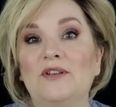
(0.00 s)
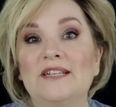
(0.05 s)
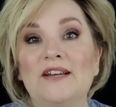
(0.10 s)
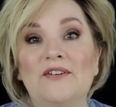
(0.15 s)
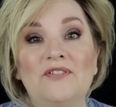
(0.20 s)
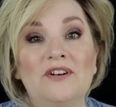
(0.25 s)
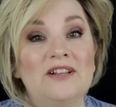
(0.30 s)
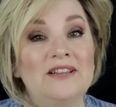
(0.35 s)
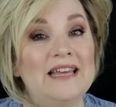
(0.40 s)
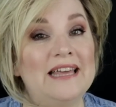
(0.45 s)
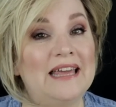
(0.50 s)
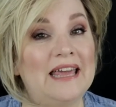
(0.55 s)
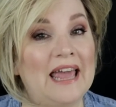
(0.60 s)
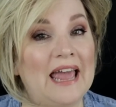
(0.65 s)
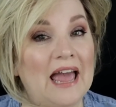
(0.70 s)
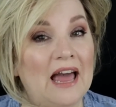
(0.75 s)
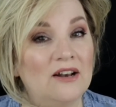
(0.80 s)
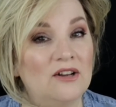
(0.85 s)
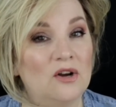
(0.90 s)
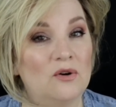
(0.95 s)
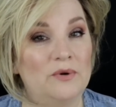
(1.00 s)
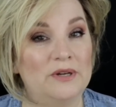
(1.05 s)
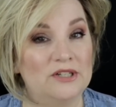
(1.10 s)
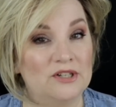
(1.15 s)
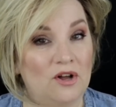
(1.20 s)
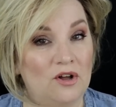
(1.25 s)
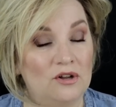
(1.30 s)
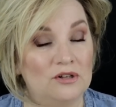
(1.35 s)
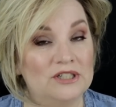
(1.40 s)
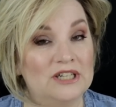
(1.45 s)
definitely can't go into
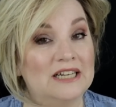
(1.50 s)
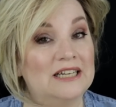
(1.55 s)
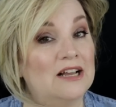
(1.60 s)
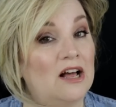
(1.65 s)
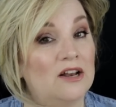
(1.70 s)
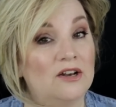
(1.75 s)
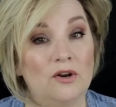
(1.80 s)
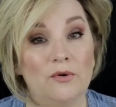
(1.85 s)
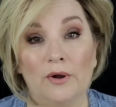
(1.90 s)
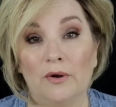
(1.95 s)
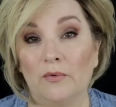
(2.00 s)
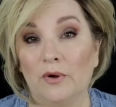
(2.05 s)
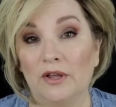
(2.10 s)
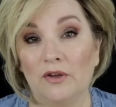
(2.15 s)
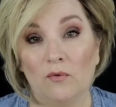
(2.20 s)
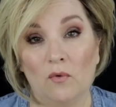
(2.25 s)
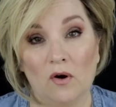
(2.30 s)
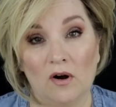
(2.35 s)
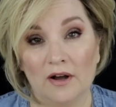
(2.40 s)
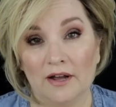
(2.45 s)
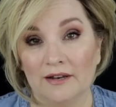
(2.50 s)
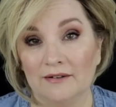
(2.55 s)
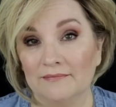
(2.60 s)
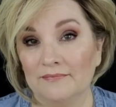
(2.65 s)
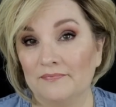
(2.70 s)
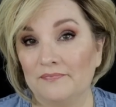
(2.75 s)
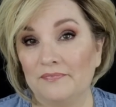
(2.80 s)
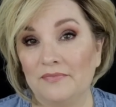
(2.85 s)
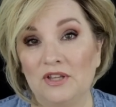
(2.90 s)
Ulta not knowing what you want.